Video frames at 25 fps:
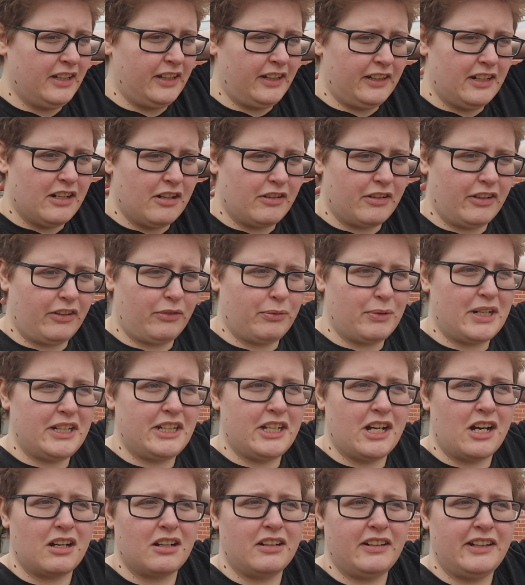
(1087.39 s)
You know, because when a
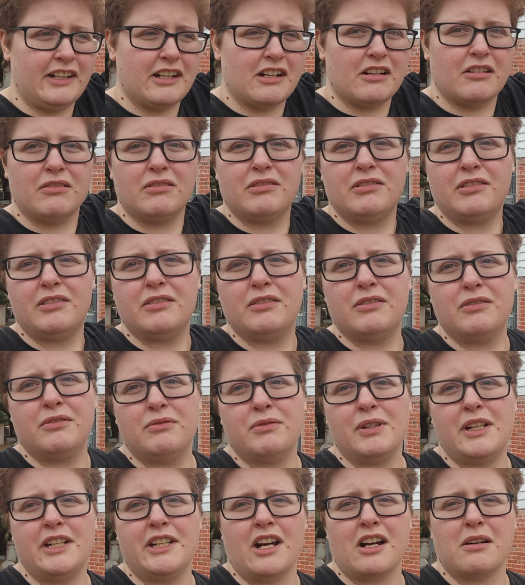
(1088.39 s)
young
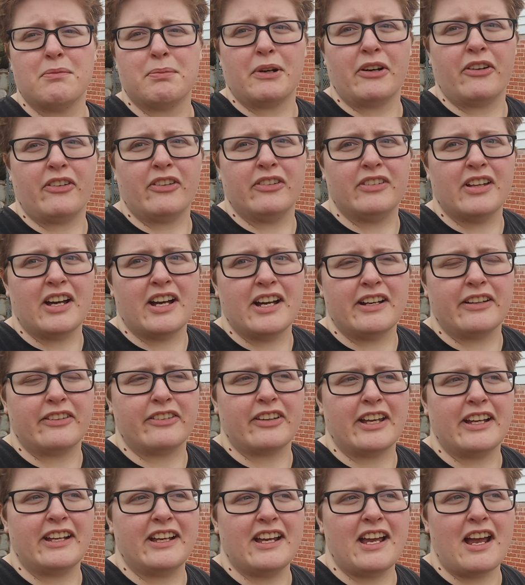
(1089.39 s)
person dies,
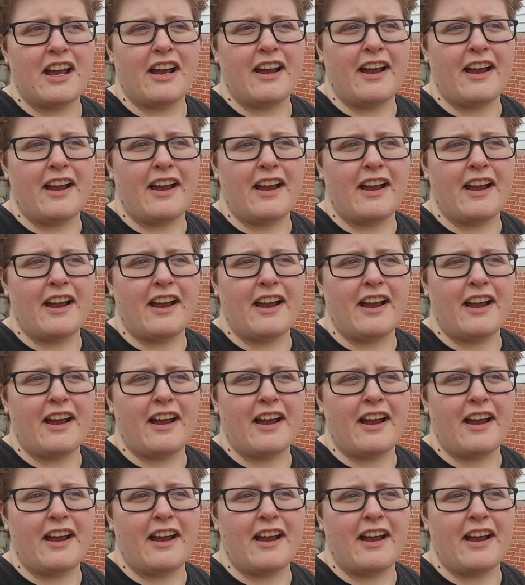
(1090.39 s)
like,